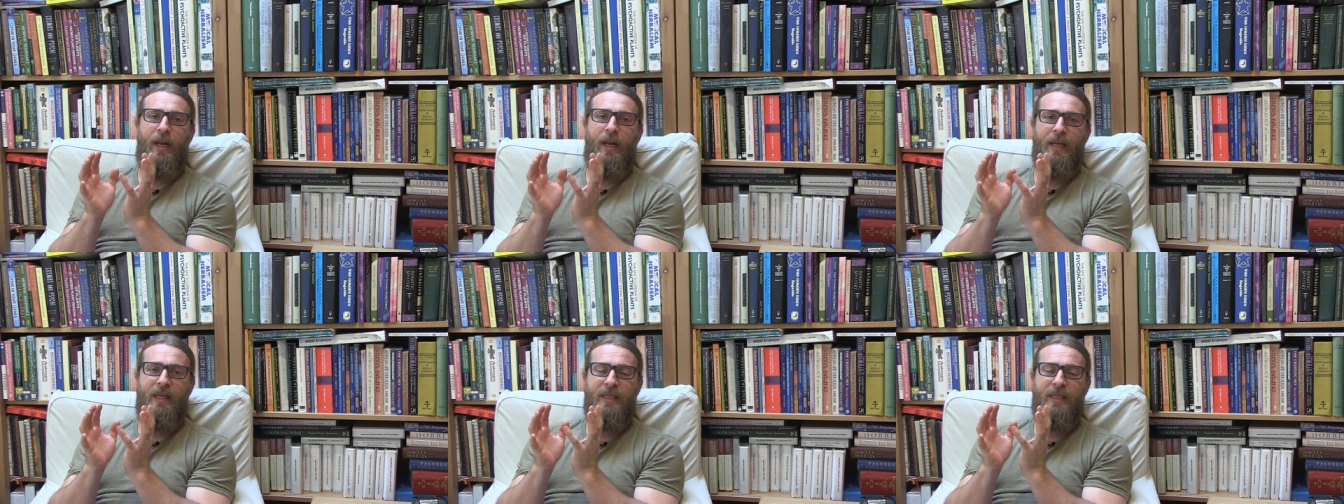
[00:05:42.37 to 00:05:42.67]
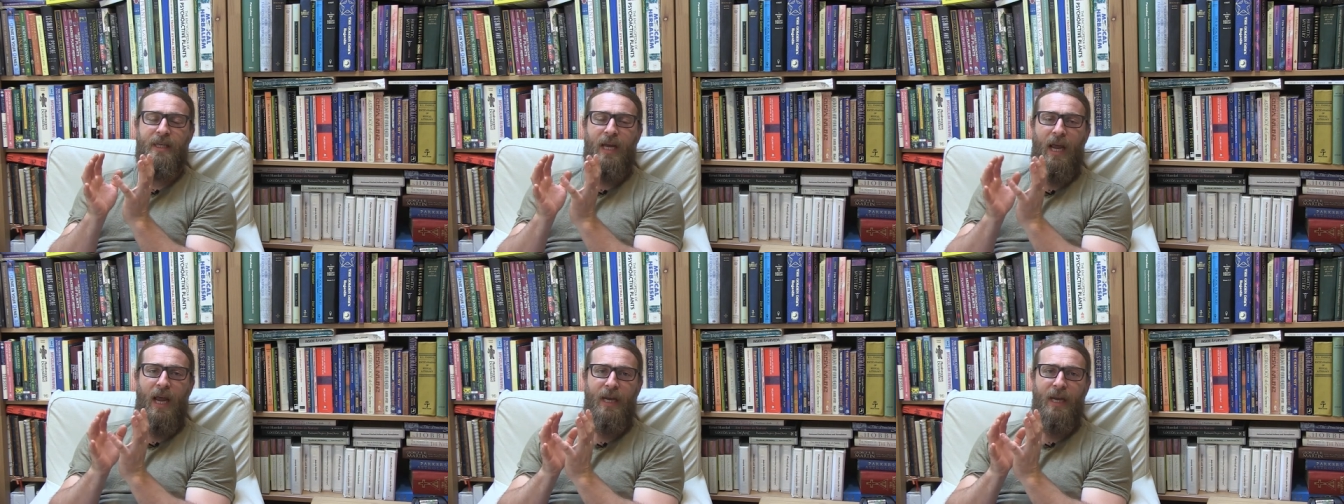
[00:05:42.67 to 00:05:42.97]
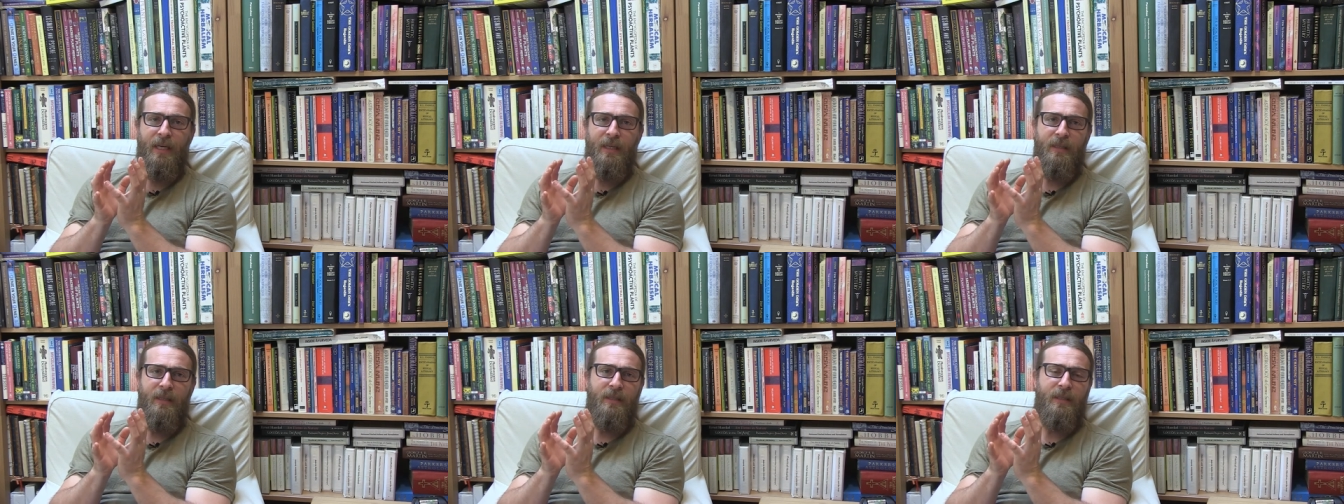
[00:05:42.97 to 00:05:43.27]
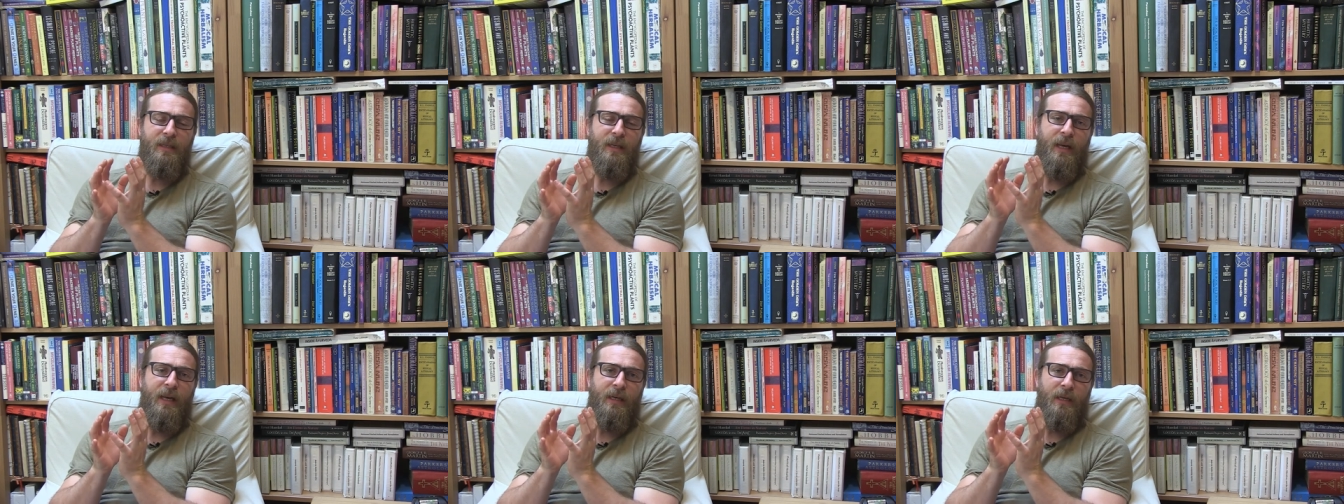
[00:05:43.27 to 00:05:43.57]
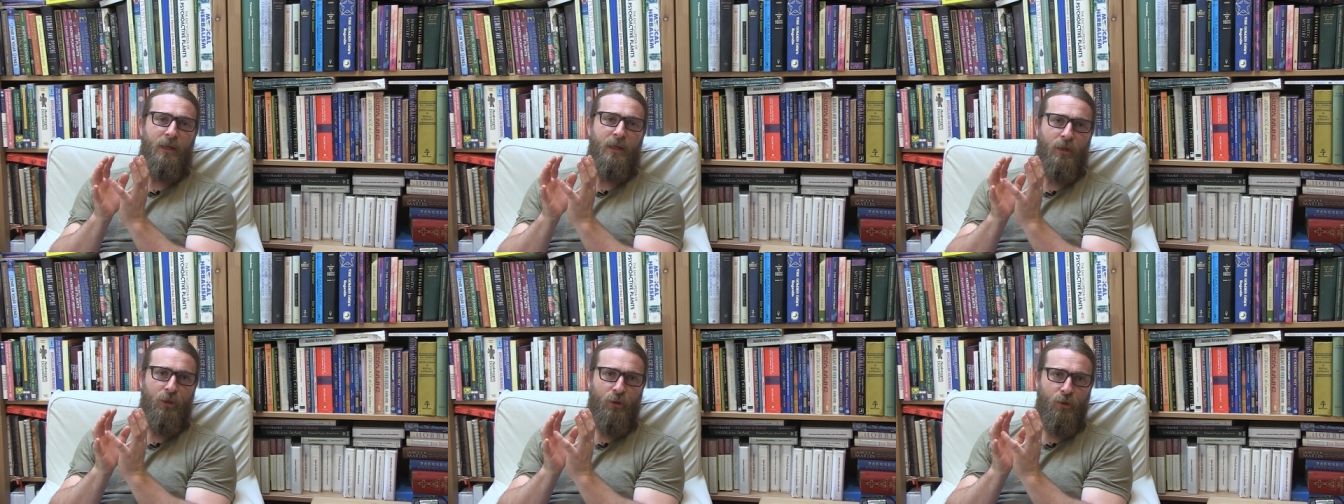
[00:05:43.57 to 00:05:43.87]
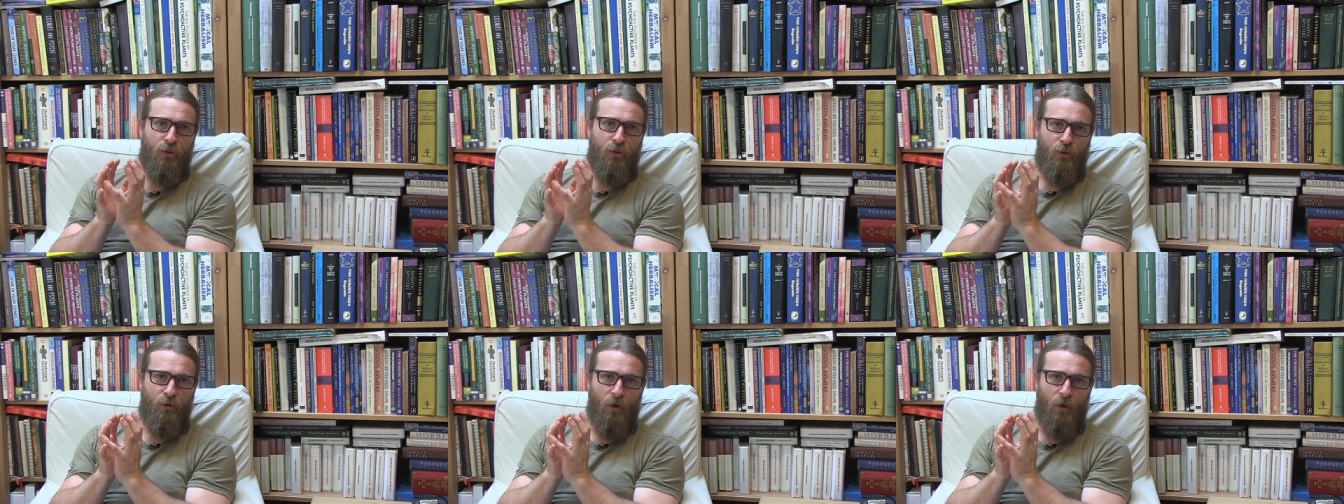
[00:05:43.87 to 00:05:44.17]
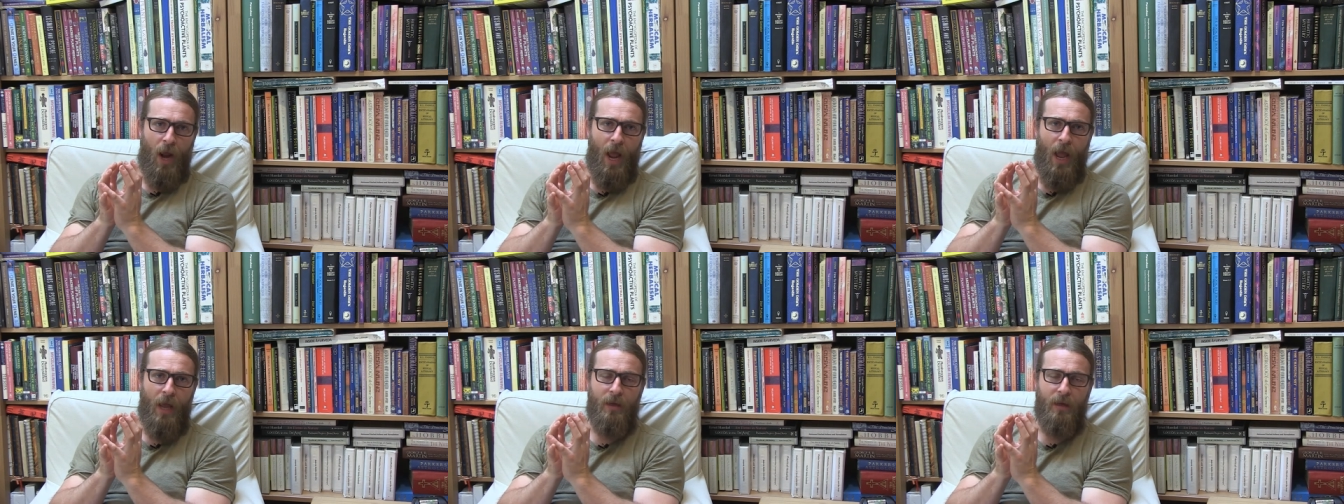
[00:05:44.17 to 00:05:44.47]
It tightens and
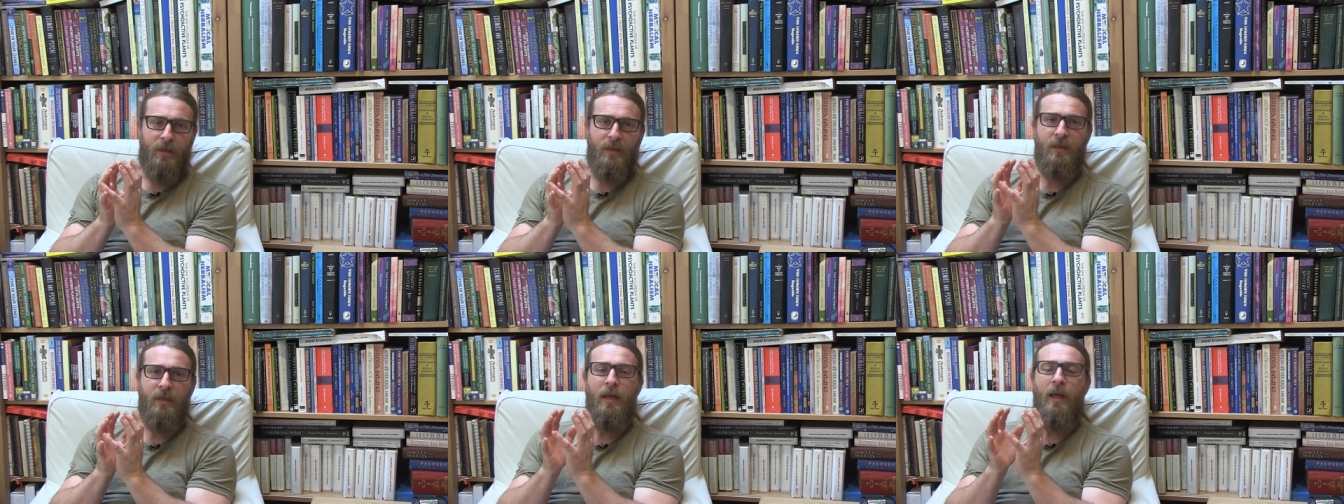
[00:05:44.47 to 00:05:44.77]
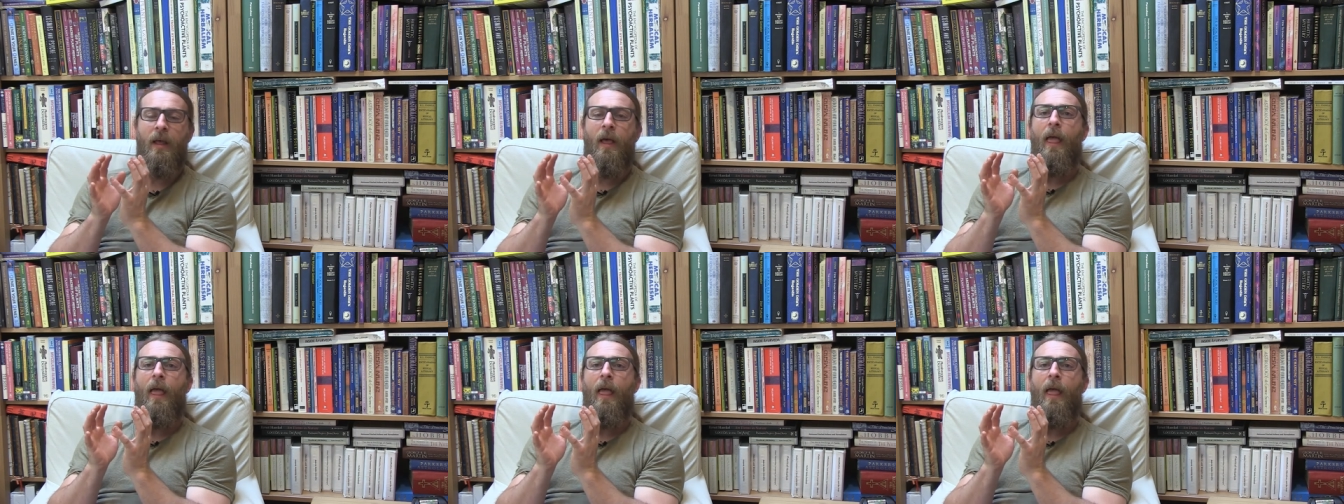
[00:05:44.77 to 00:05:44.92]
contracts